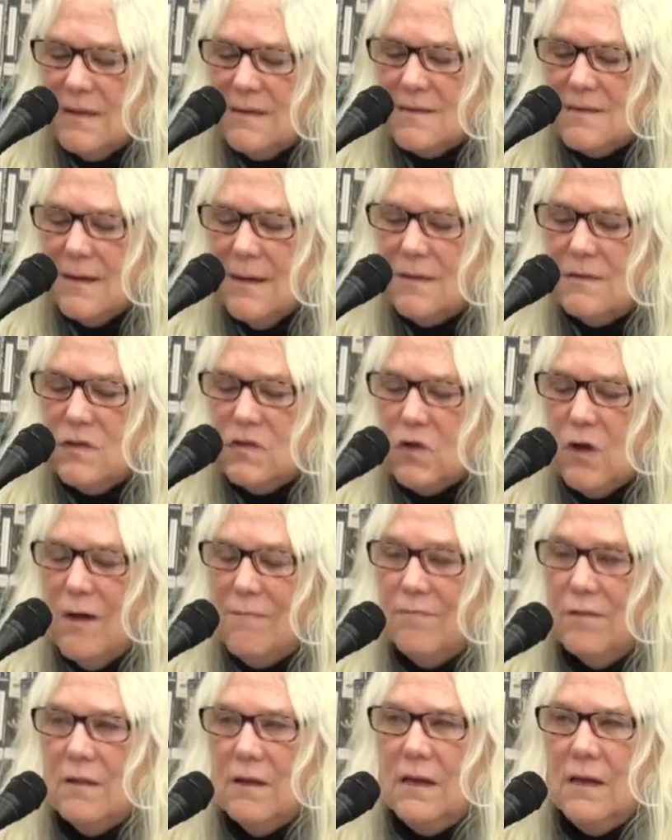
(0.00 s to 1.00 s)
he said
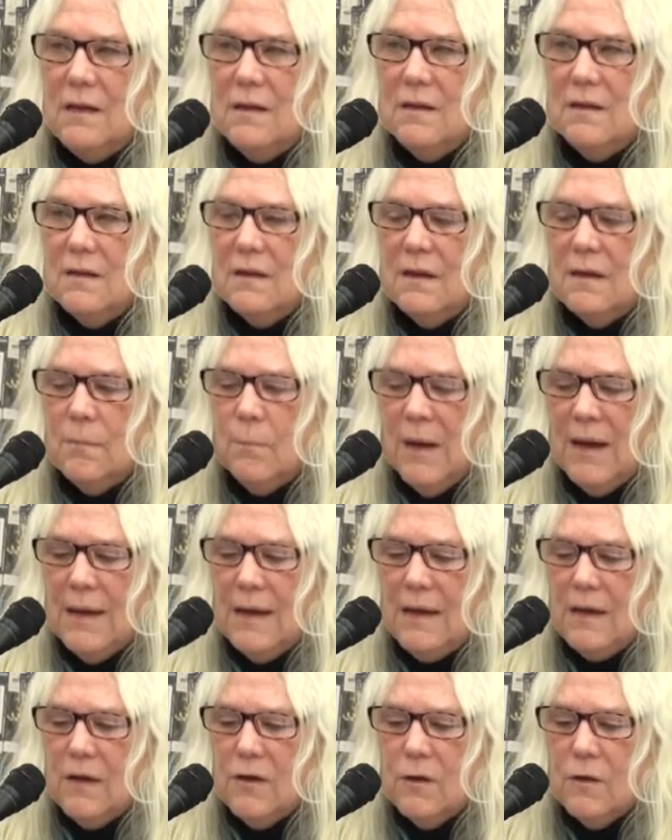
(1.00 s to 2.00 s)
softly in
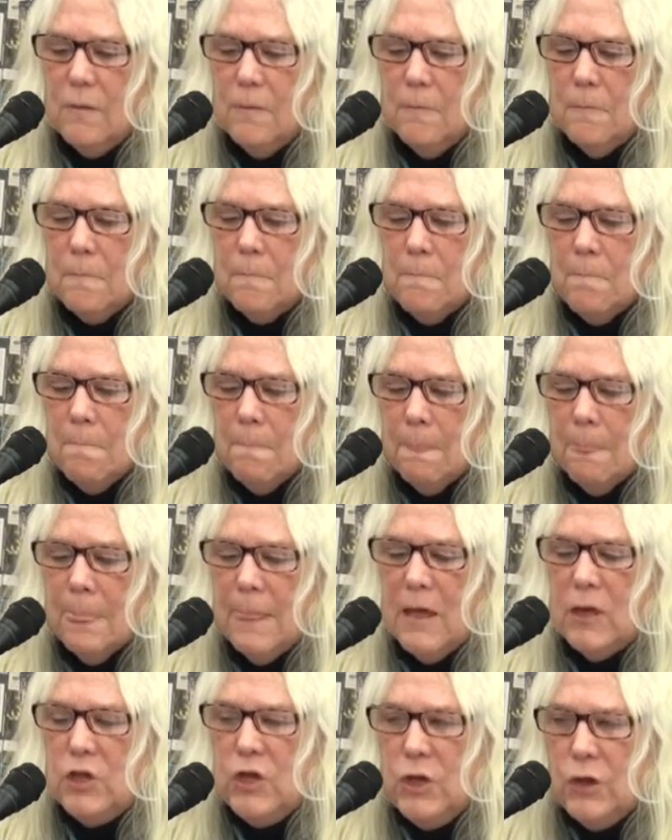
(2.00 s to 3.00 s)
my ear,
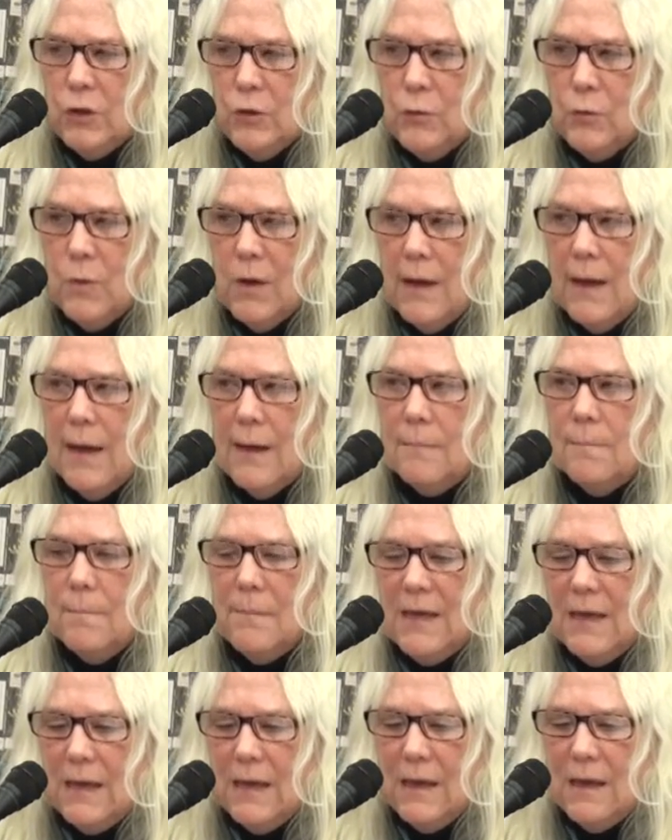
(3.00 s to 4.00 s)
you and
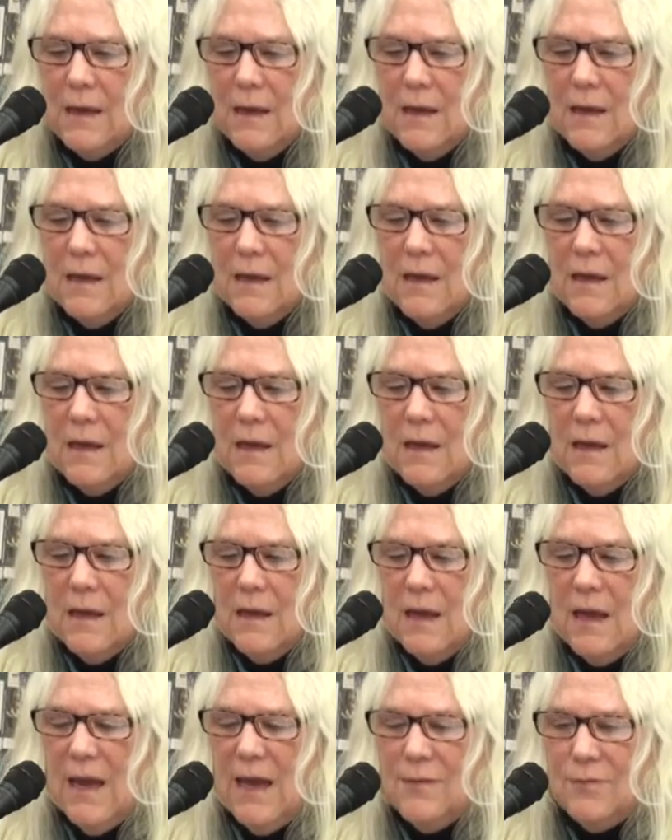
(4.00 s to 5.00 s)
me
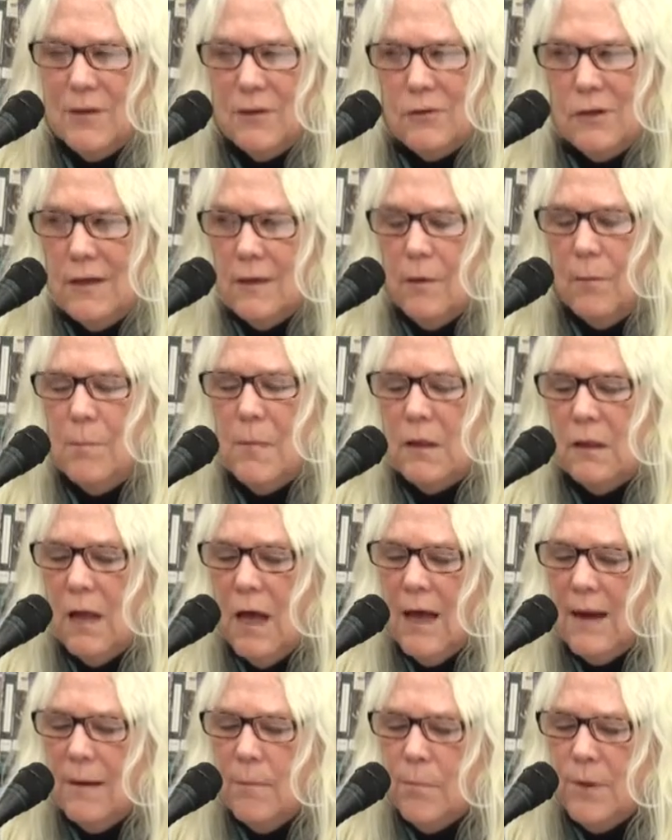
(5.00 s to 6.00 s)
and the little
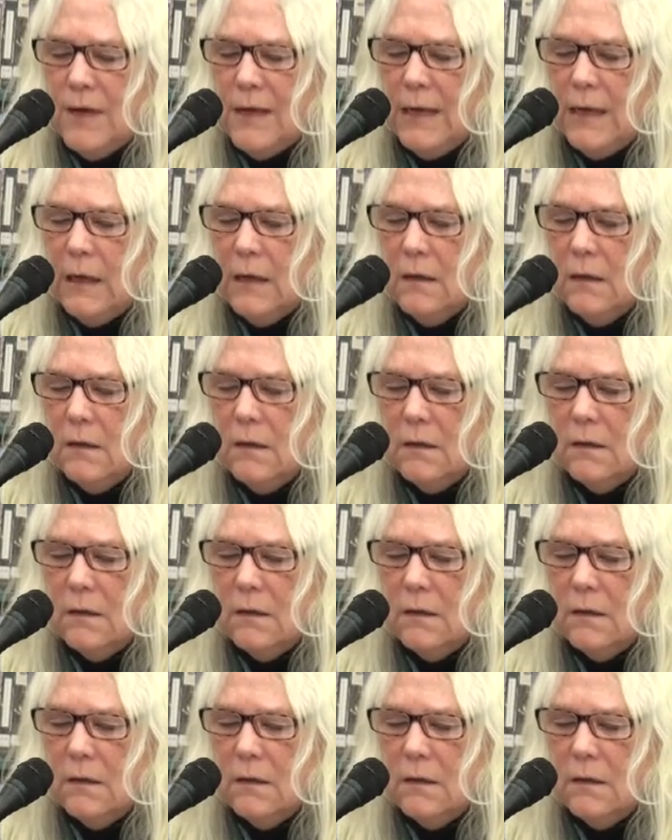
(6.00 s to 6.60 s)
Milana bunny.